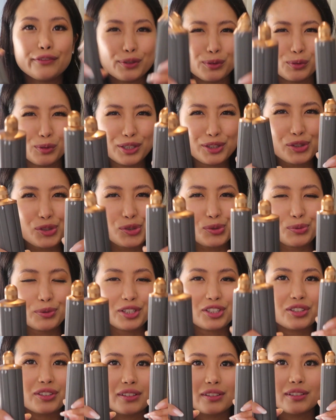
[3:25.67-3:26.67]
you want to
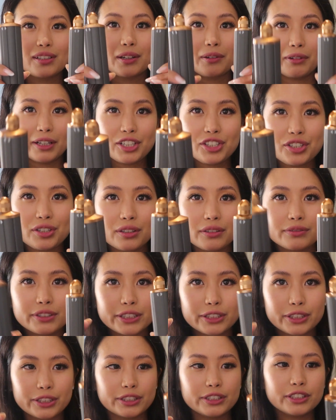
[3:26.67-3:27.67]
switch the direction of the
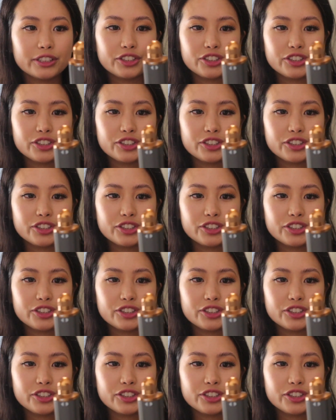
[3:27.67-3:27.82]
curl,